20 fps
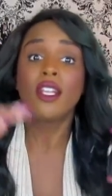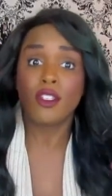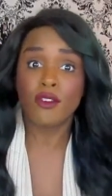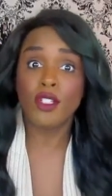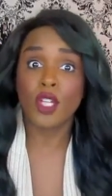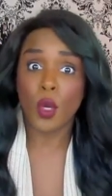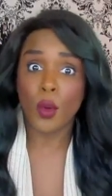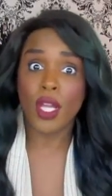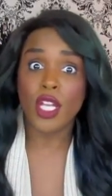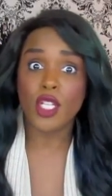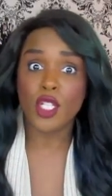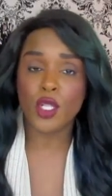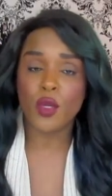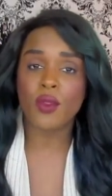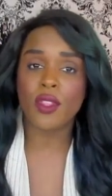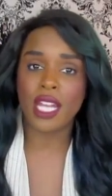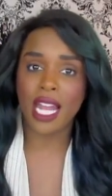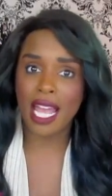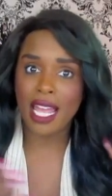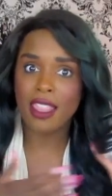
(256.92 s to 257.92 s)
you know, issue
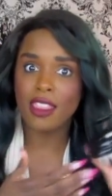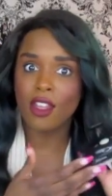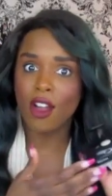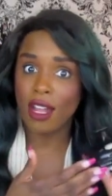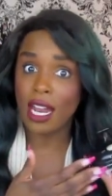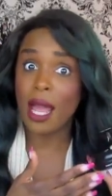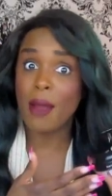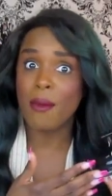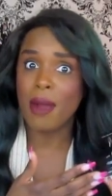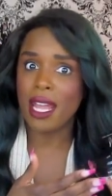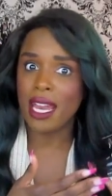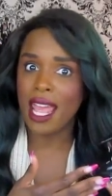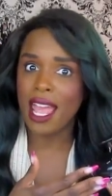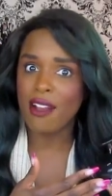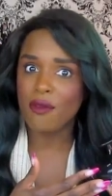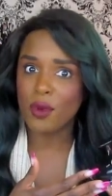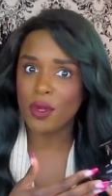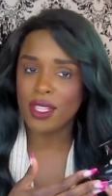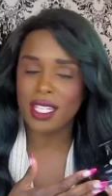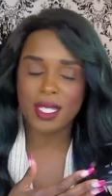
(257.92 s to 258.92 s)
that I thought I might
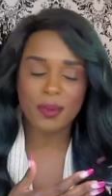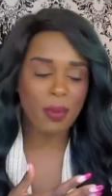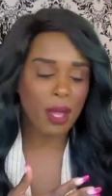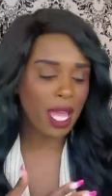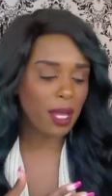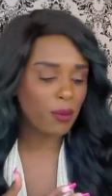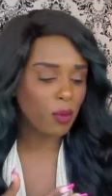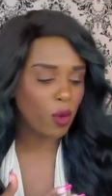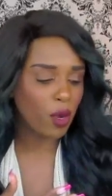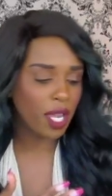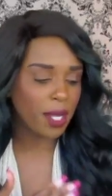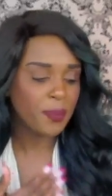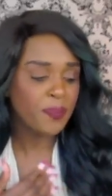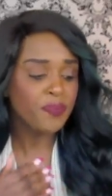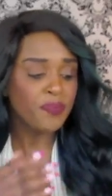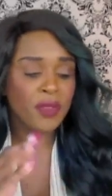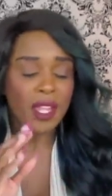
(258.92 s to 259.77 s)
have with this bad boy.